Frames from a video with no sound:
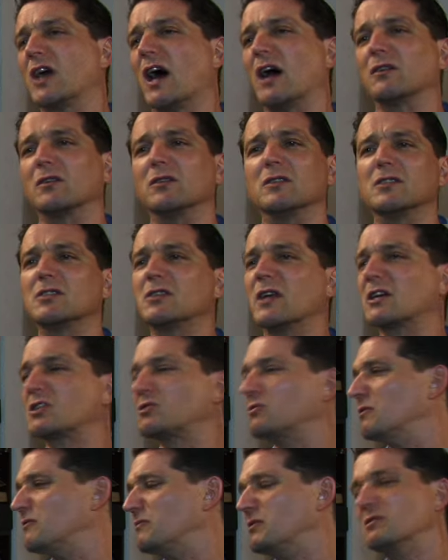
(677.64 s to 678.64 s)
childhood
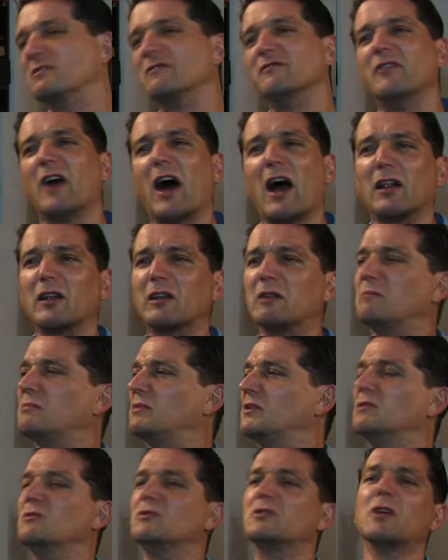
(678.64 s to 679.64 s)
sexual abuse, violent
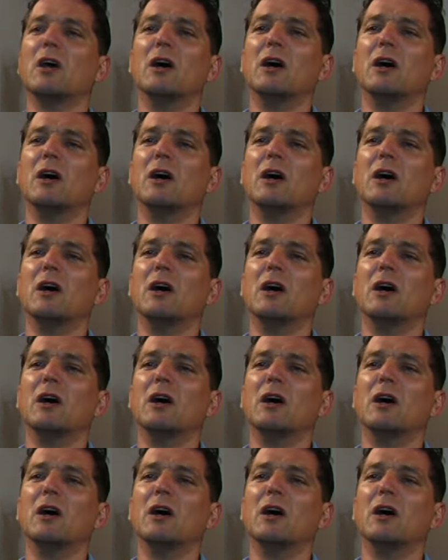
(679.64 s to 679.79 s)
abuse,